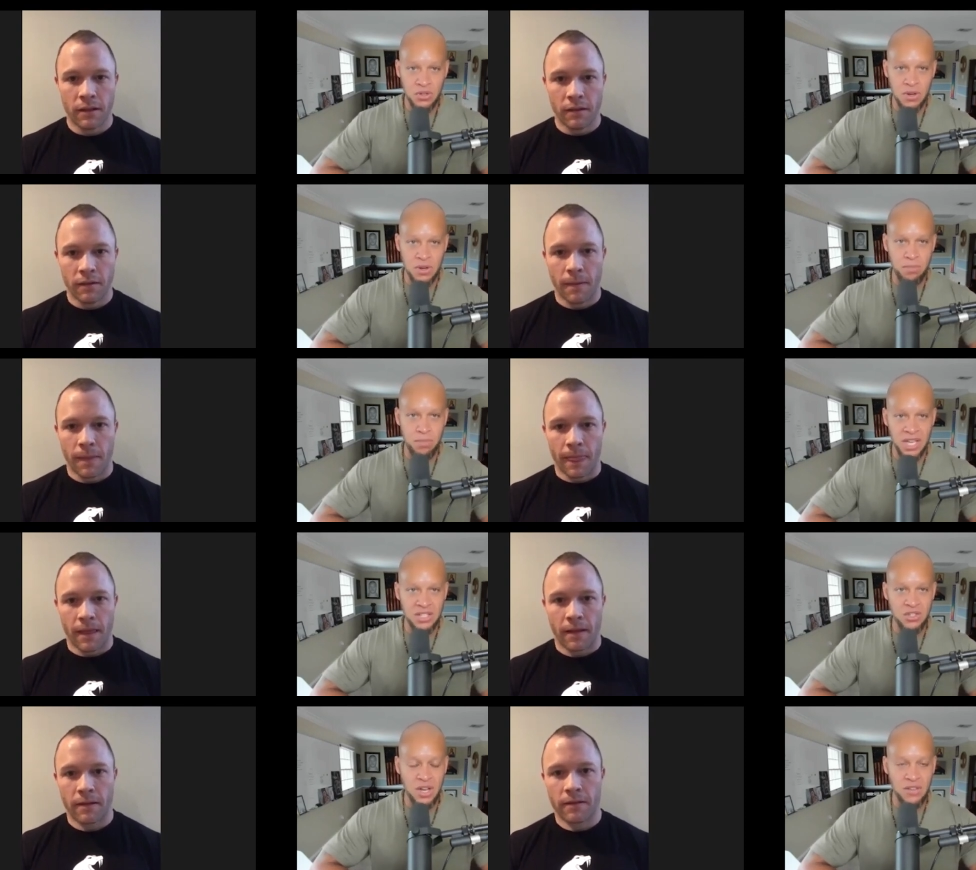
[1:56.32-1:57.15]
Speaker 1: are the
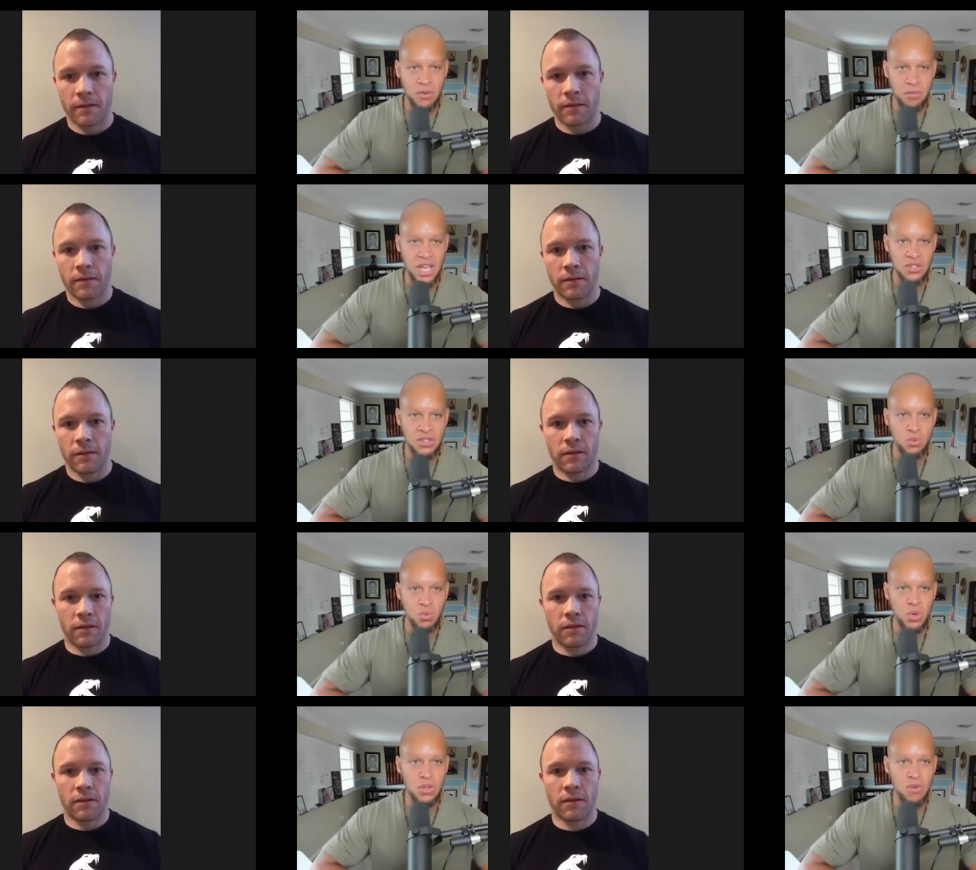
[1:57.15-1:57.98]
biggest transformations.
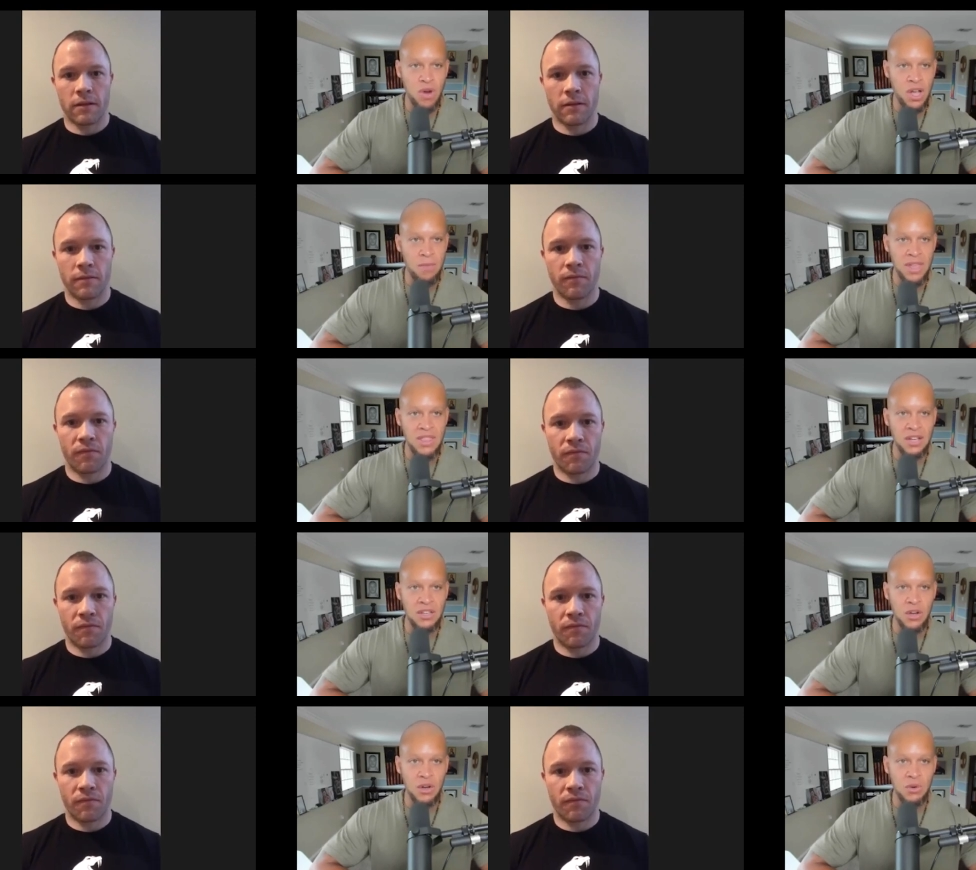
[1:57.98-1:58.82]
What do you recommend
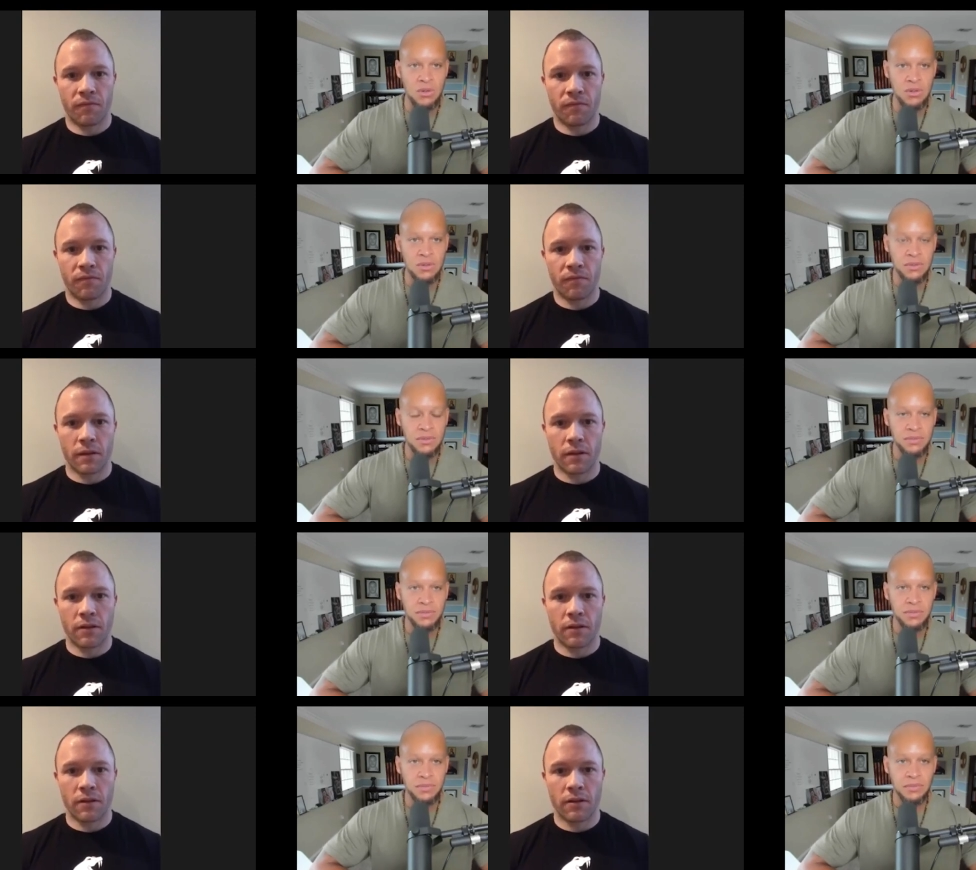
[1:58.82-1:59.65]
they do?
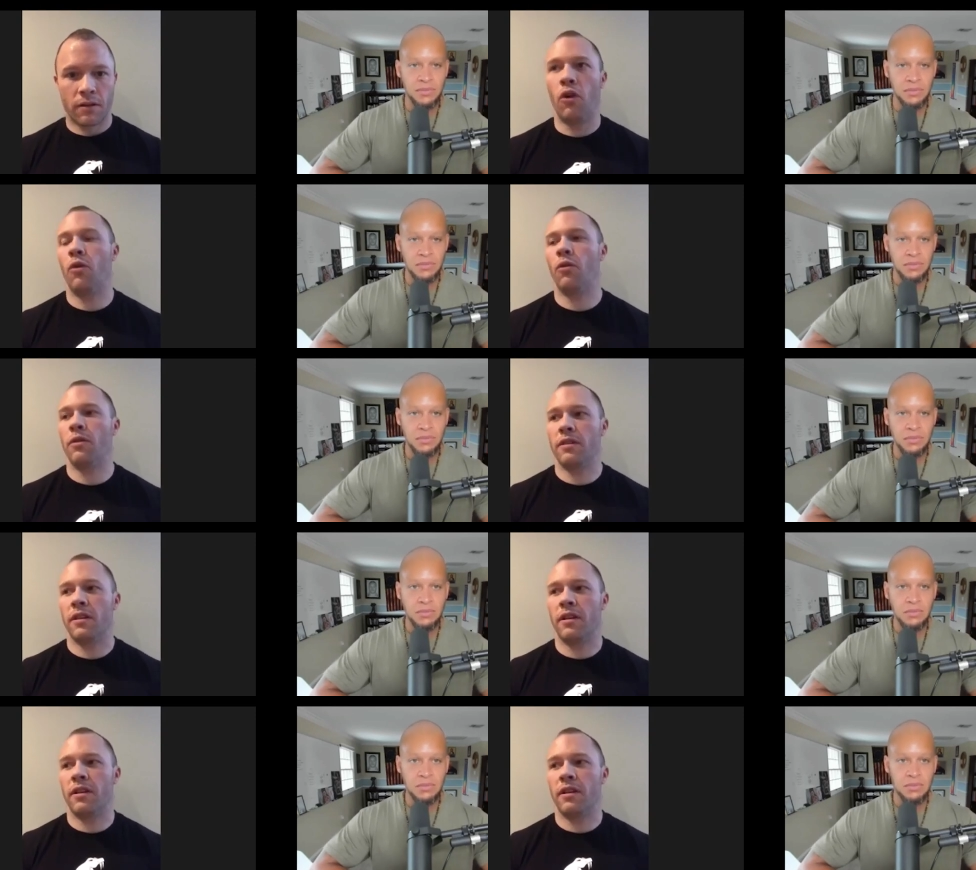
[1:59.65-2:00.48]
Speaker 2: So
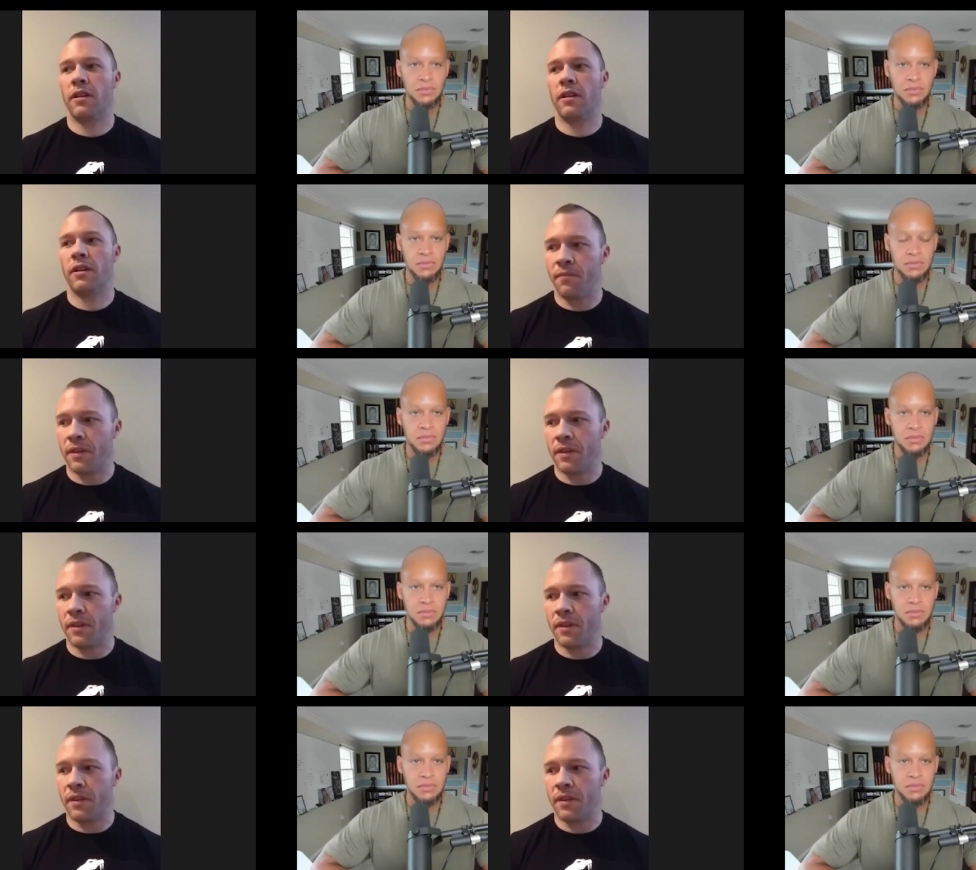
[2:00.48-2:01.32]

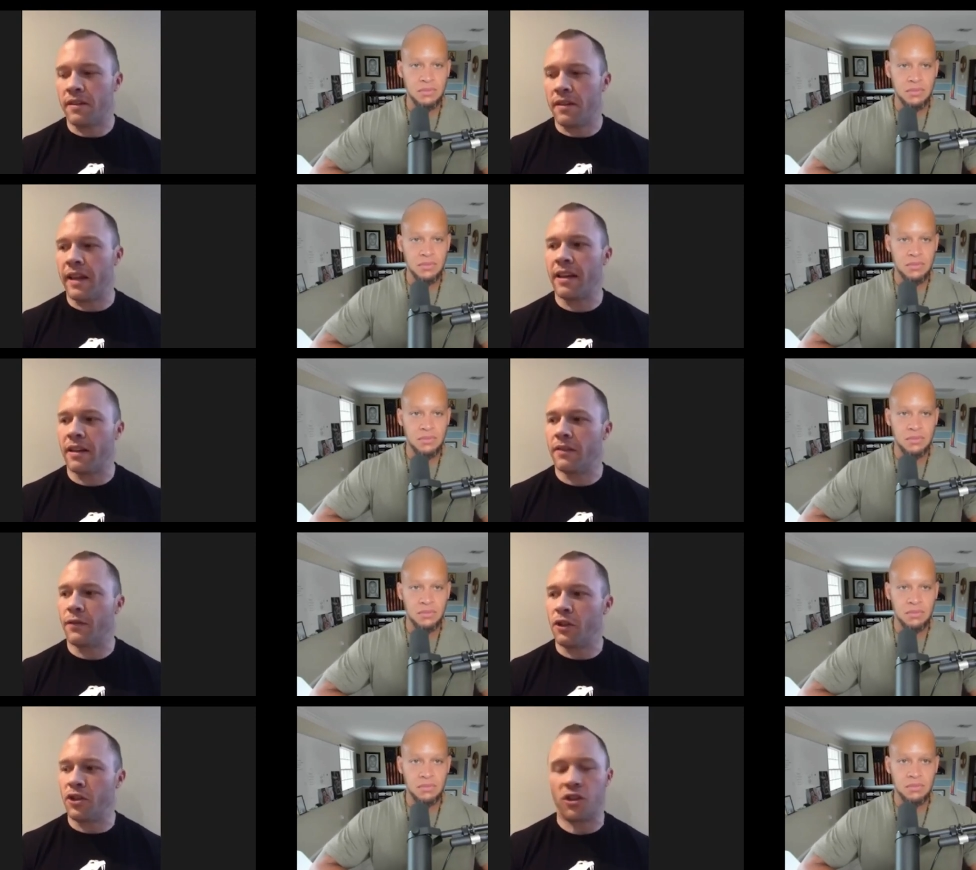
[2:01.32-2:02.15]
one thing
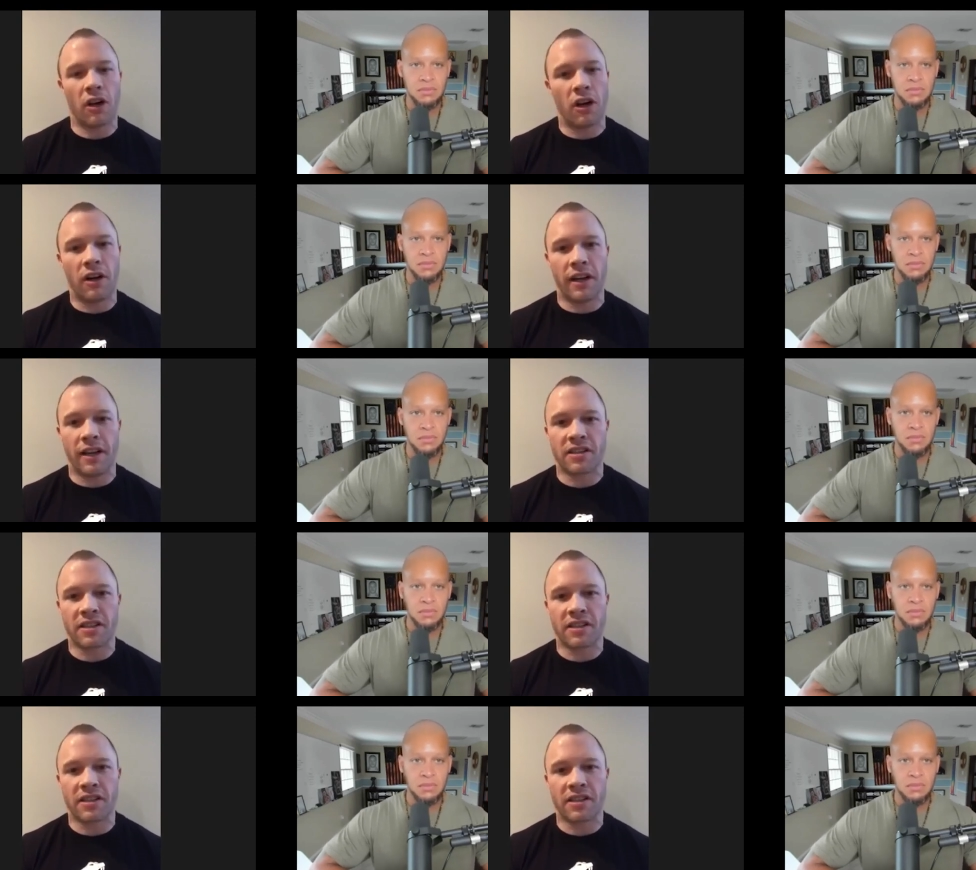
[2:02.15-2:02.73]
for sure is